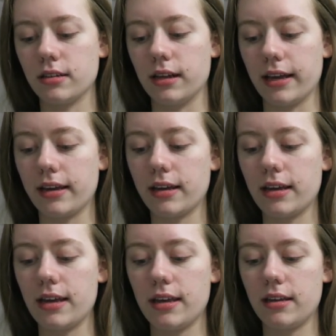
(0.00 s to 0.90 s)
Like,
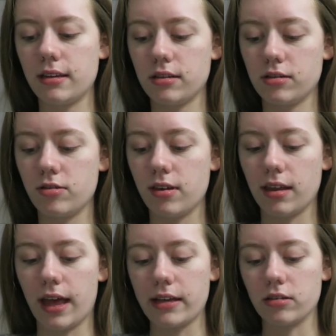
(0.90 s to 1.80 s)
do they
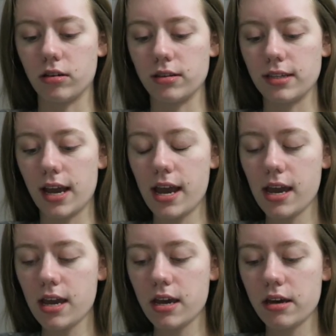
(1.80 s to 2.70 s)
last all
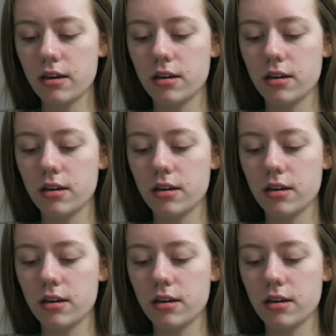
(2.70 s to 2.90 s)
day?